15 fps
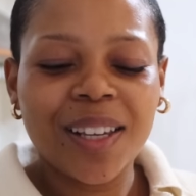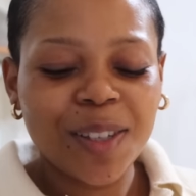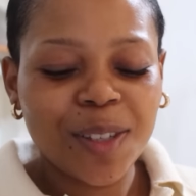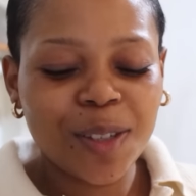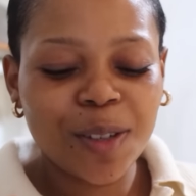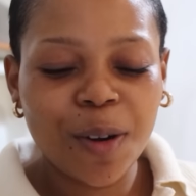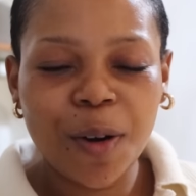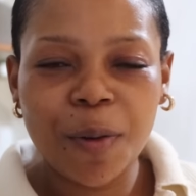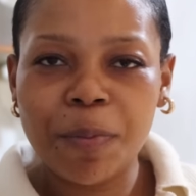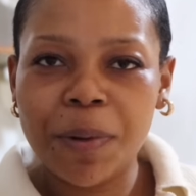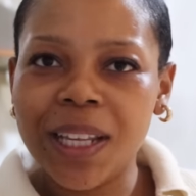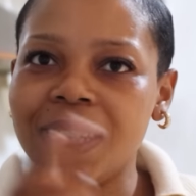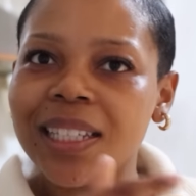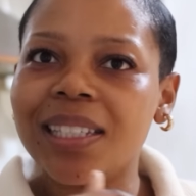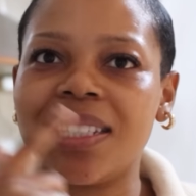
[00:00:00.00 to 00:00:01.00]
So
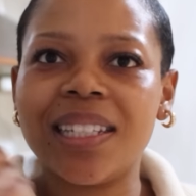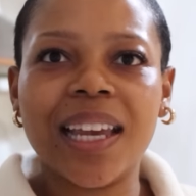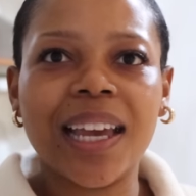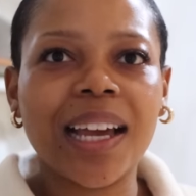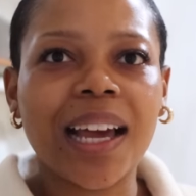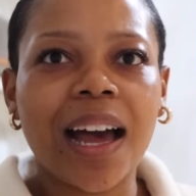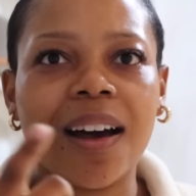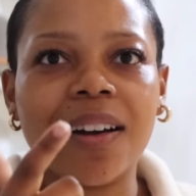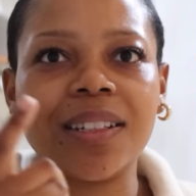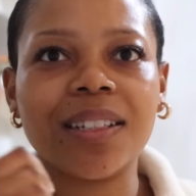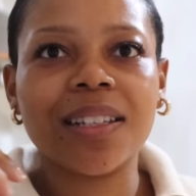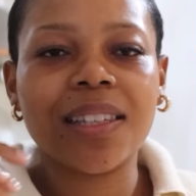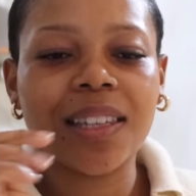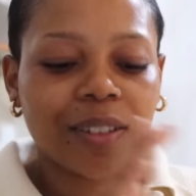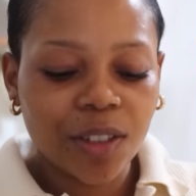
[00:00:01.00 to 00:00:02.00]
please check out
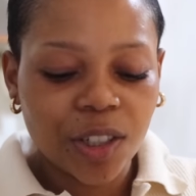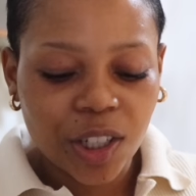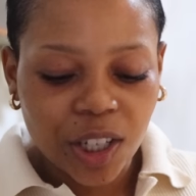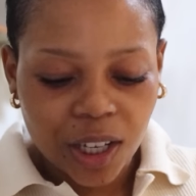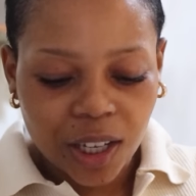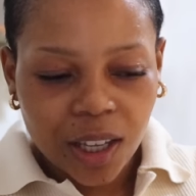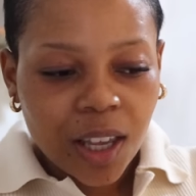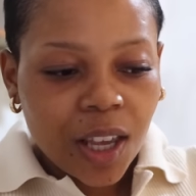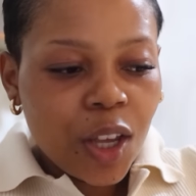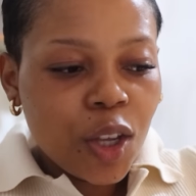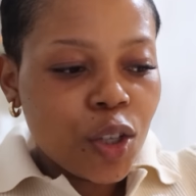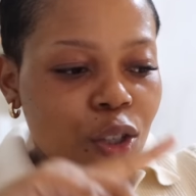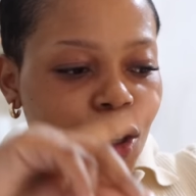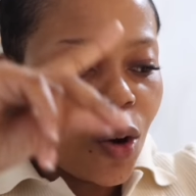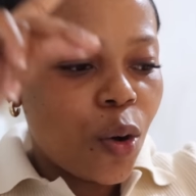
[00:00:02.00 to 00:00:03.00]
Skillshare.
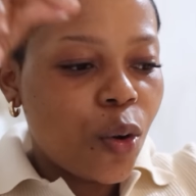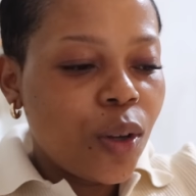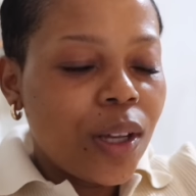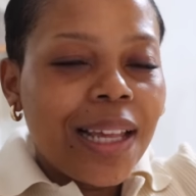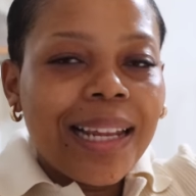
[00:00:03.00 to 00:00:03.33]
So